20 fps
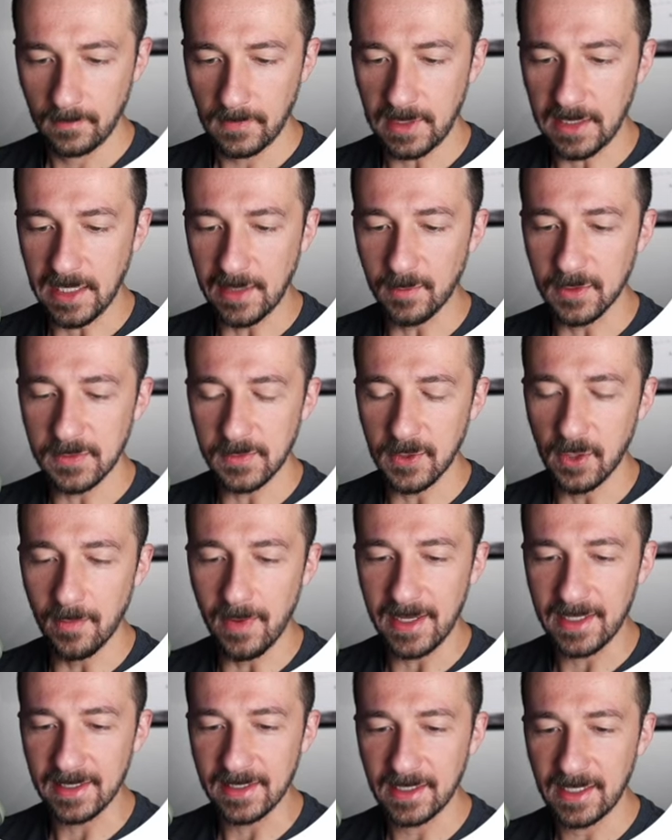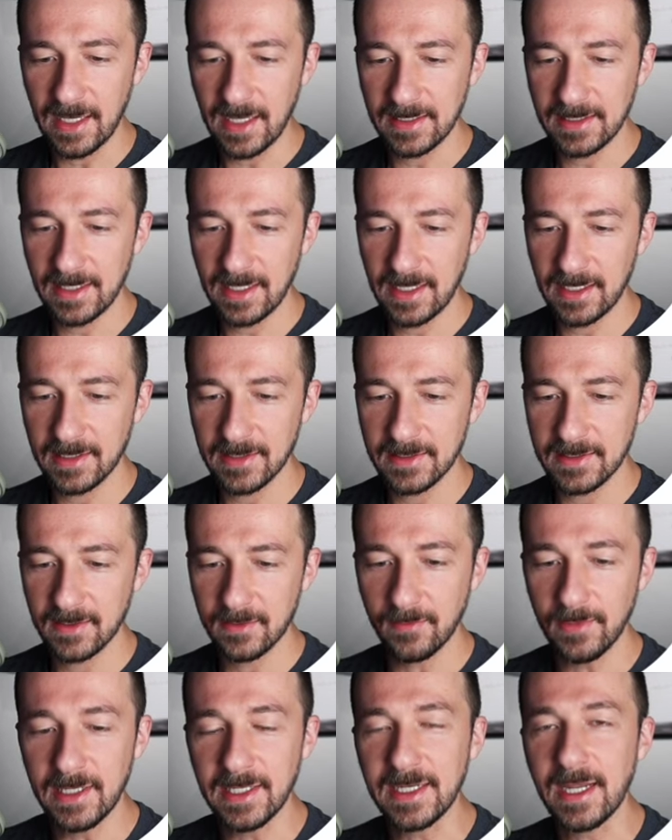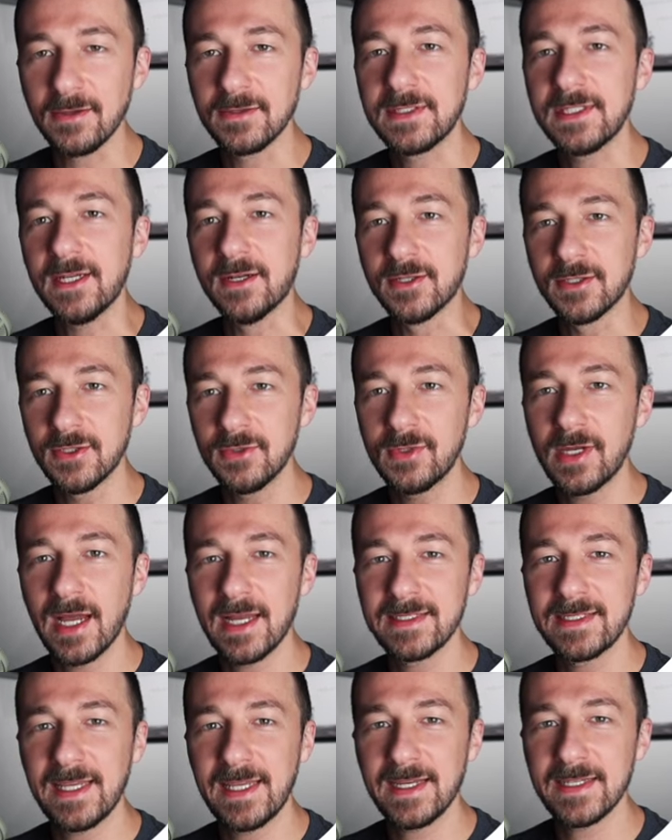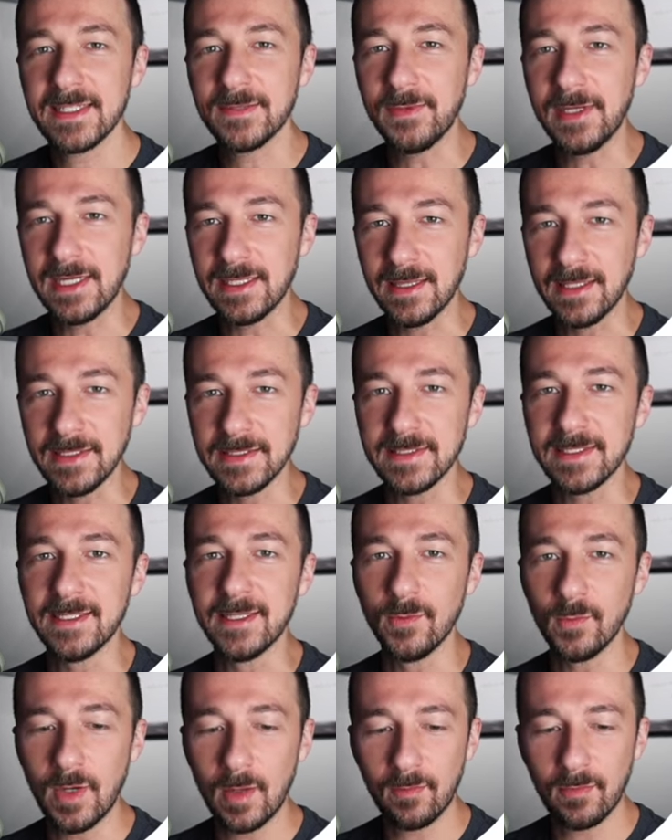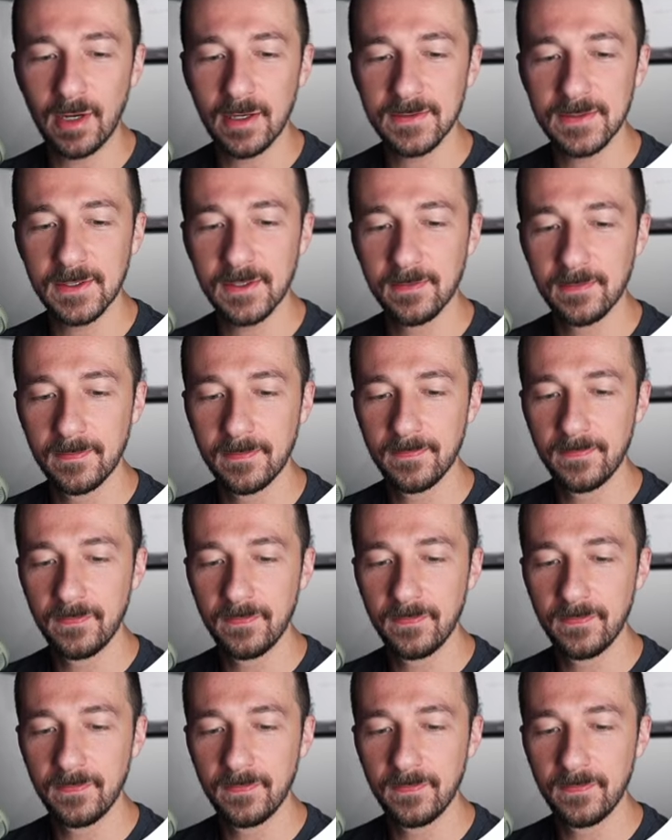And then once we go back into contacts, we can now see our two contacts that we had listed in the web browser.